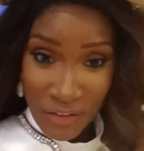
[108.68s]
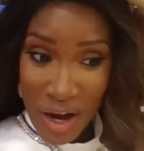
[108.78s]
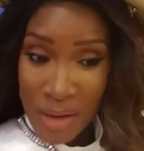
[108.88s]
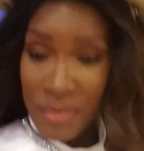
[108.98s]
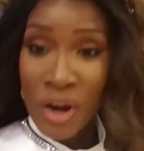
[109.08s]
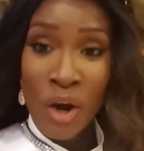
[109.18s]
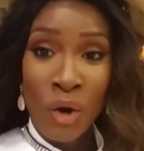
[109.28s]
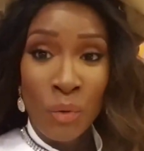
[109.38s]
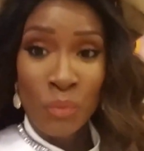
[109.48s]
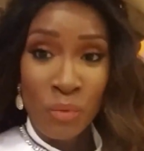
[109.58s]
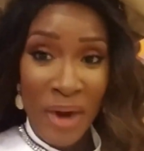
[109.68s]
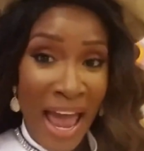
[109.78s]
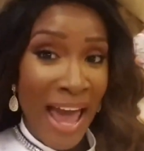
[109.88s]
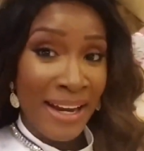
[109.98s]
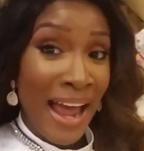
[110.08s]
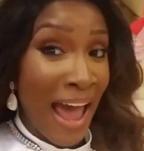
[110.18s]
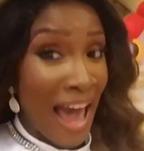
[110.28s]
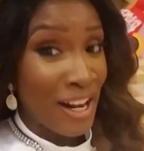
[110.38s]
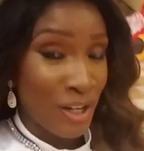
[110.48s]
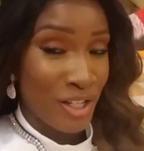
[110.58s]
from rad
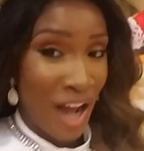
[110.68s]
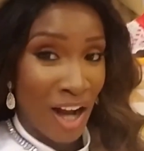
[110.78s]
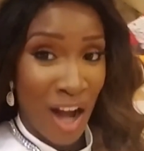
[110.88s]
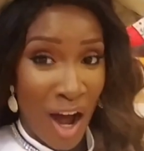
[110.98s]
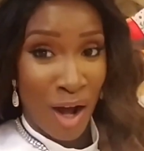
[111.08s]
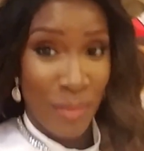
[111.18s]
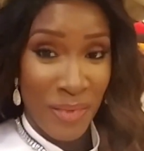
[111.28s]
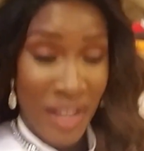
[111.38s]
hatter dot com.